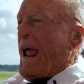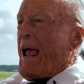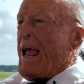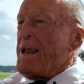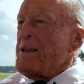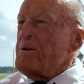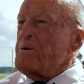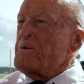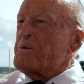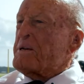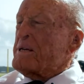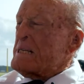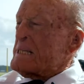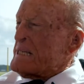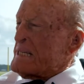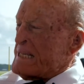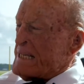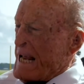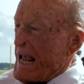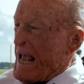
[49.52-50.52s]
And you could
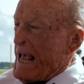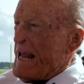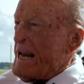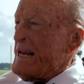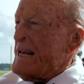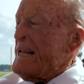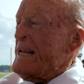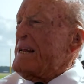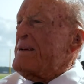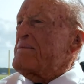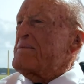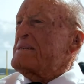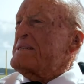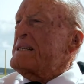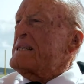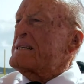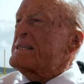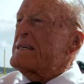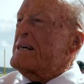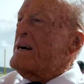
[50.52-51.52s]
sand it. It was
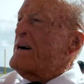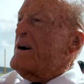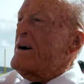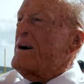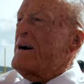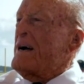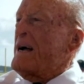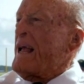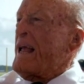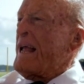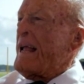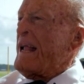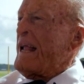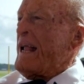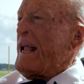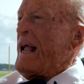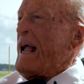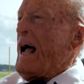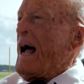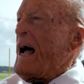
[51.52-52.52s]
just, oh,
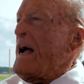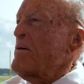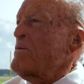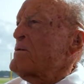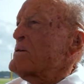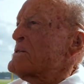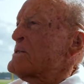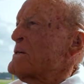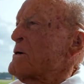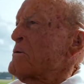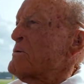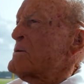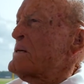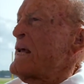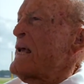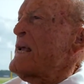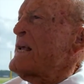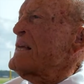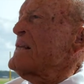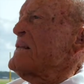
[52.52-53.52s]
I was so
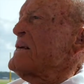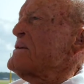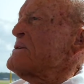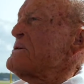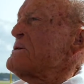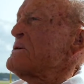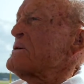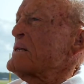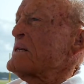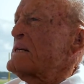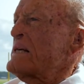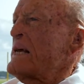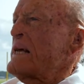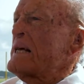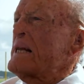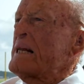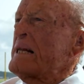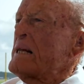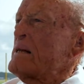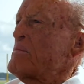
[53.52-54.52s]
taken that you could
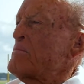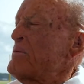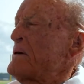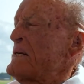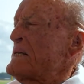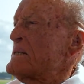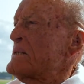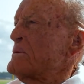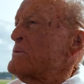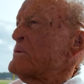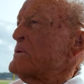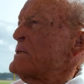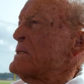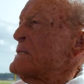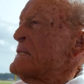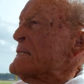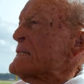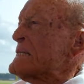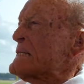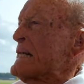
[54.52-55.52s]
take a little piece of
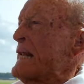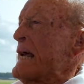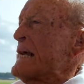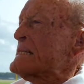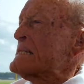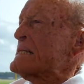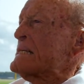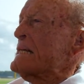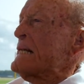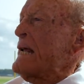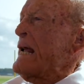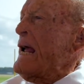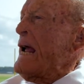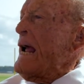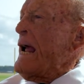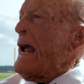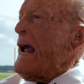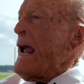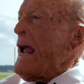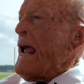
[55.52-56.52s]
wood and slats it,
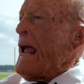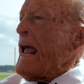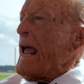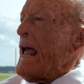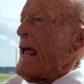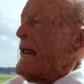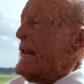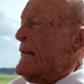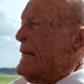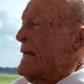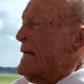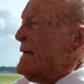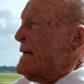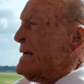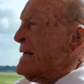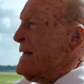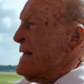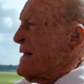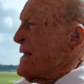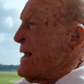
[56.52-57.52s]
and
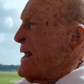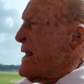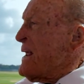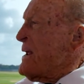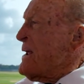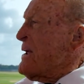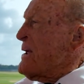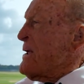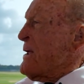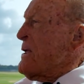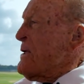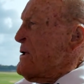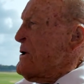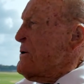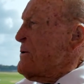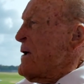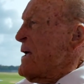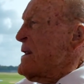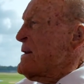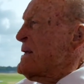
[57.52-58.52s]

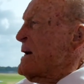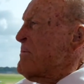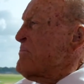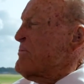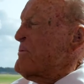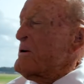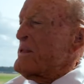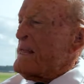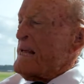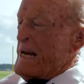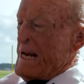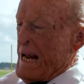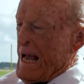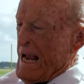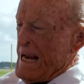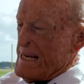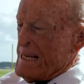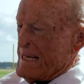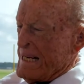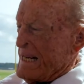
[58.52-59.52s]
you end up with a
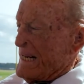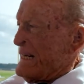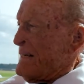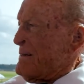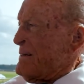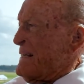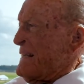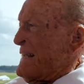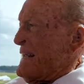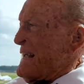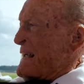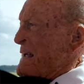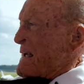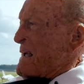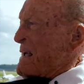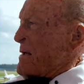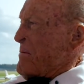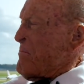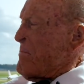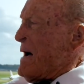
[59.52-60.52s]
nice little
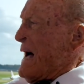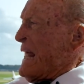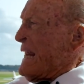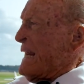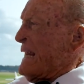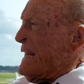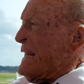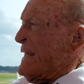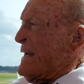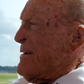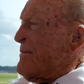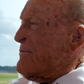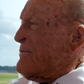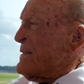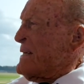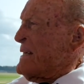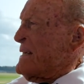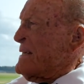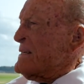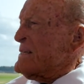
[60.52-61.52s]
model
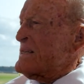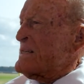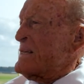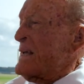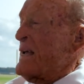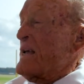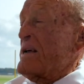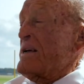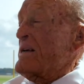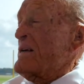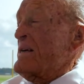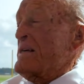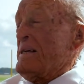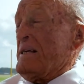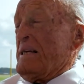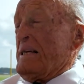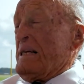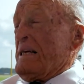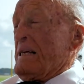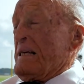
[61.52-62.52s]
of the, say,
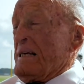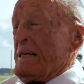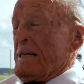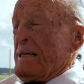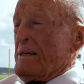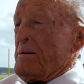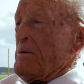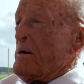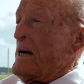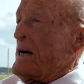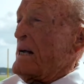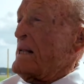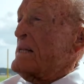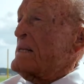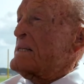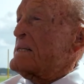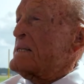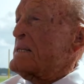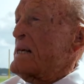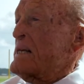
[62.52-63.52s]
well,
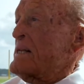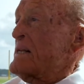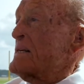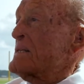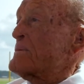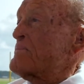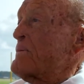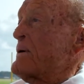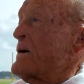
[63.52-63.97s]
the